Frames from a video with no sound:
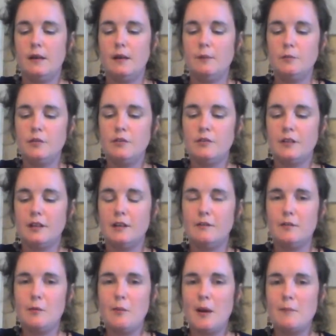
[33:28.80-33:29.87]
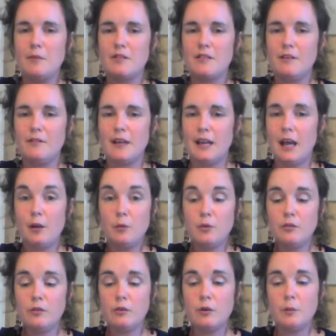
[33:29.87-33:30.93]
just going to remind myself again. I always
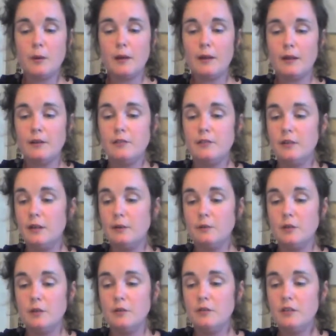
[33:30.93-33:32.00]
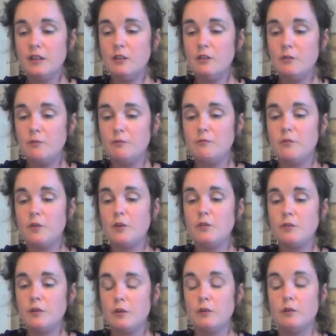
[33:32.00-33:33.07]
talk about this, use your little voice
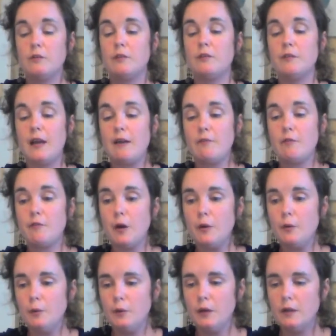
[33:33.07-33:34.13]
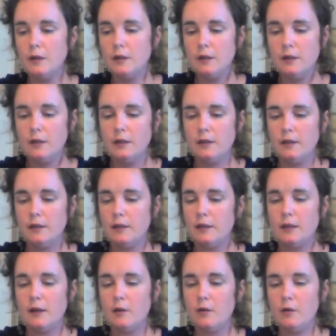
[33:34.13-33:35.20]
recorder if you have a phone. You can
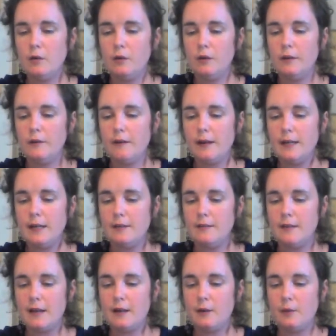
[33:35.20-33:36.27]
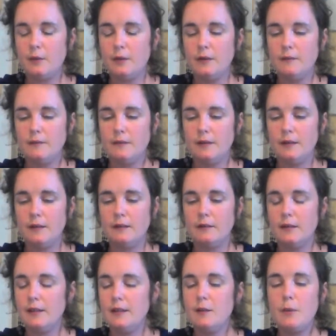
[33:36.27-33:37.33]
get all your ideas down. And
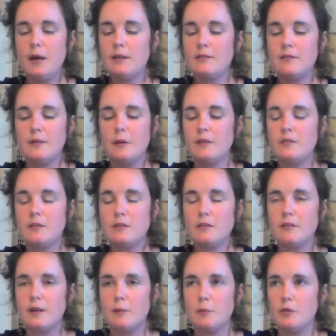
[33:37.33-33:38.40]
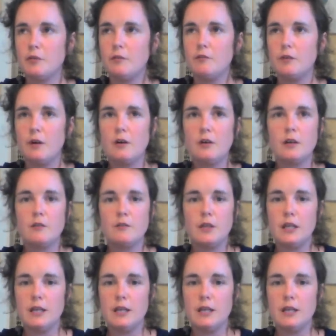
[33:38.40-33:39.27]
in the past, the amount of songs I must have forgotten over the